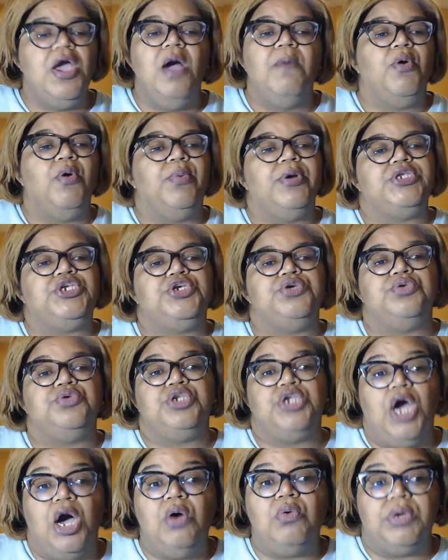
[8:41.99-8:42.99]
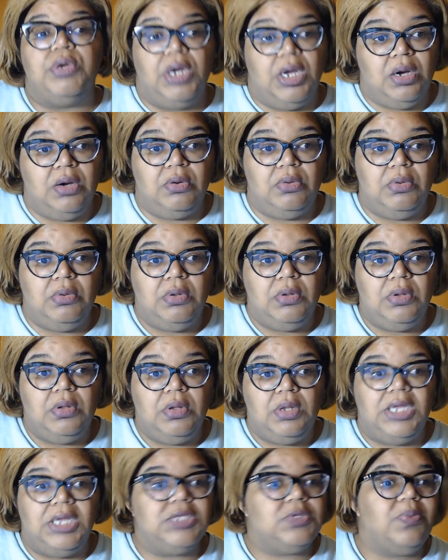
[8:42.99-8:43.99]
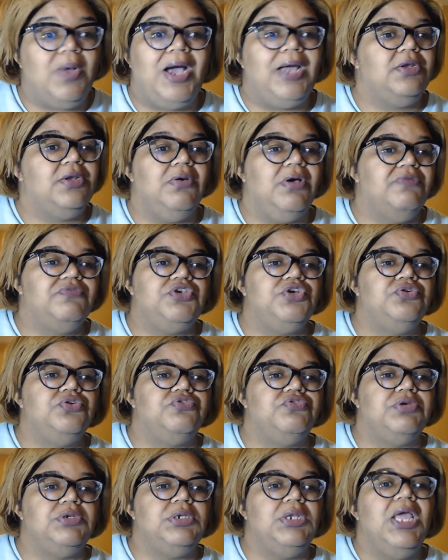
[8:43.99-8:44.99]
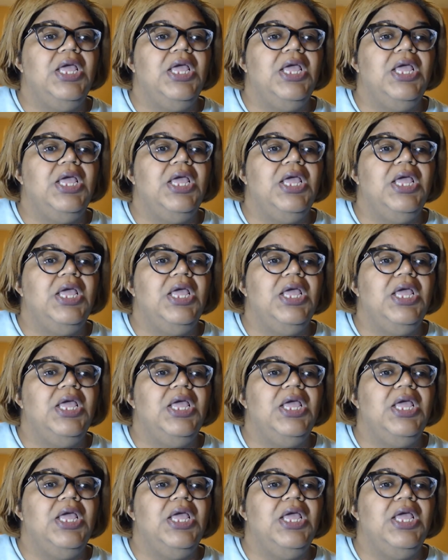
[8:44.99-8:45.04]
But what you don't know is why I don't have children.